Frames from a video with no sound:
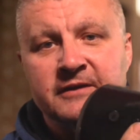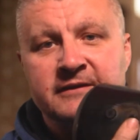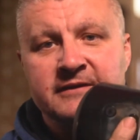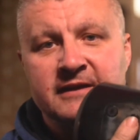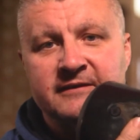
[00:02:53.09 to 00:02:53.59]

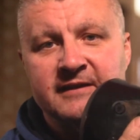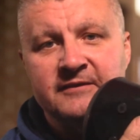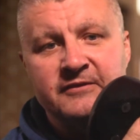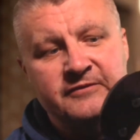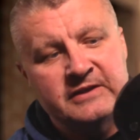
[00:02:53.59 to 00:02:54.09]
It's got a
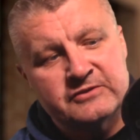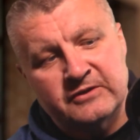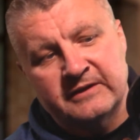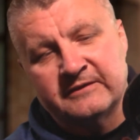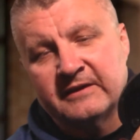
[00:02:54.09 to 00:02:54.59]
safety feature.
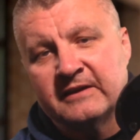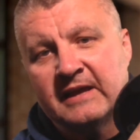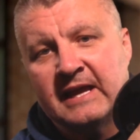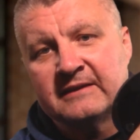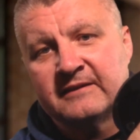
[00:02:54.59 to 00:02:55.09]
It's
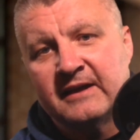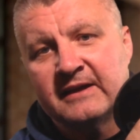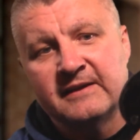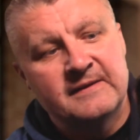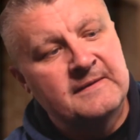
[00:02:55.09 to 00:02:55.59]

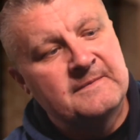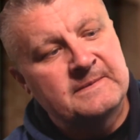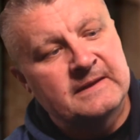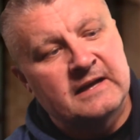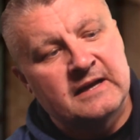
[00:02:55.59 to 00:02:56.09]

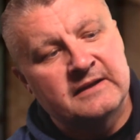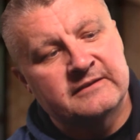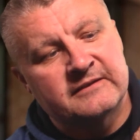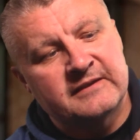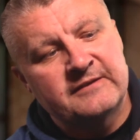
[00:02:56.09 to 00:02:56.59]
it's
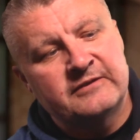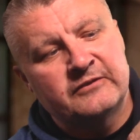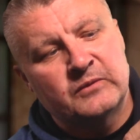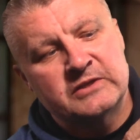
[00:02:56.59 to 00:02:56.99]
a safety switch